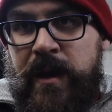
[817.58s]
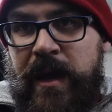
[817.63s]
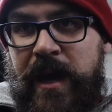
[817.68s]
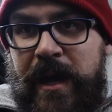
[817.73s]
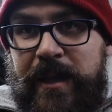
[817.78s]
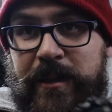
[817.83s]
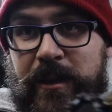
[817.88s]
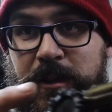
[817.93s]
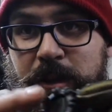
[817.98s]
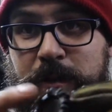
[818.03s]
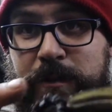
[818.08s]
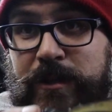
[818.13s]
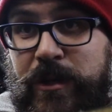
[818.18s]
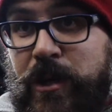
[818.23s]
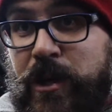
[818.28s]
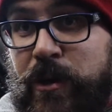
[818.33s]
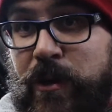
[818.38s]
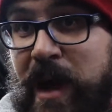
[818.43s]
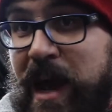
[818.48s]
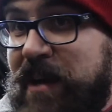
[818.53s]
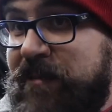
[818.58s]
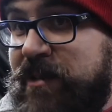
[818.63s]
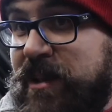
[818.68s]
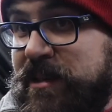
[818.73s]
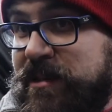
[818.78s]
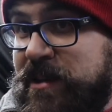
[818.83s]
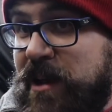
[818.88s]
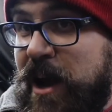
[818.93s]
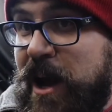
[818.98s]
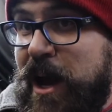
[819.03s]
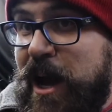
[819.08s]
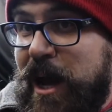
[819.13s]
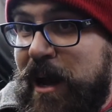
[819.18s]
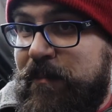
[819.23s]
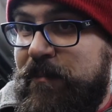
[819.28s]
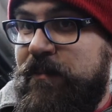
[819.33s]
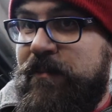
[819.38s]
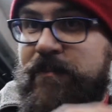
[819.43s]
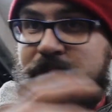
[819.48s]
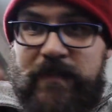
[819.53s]
And the looser you have this
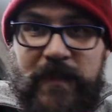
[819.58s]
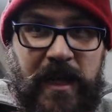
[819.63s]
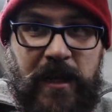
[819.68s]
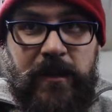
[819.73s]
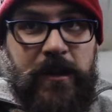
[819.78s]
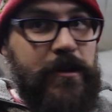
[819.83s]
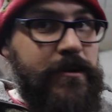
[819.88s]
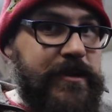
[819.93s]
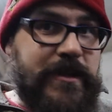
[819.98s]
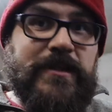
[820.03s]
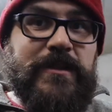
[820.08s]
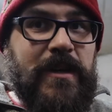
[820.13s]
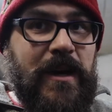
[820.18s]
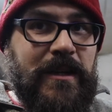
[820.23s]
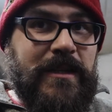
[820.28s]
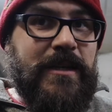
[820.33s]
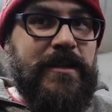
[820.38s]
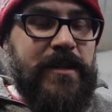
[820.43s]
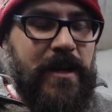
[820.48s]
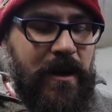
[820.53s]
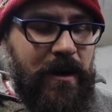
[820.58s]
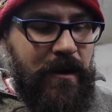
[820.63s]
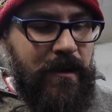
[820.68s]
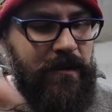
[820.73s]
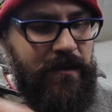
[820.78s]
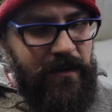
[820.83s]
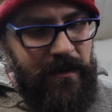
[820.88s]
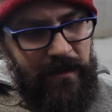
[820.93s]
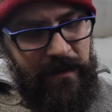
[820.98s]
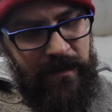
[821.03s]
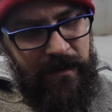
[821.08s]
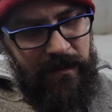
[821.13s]
knob that loosens on its own,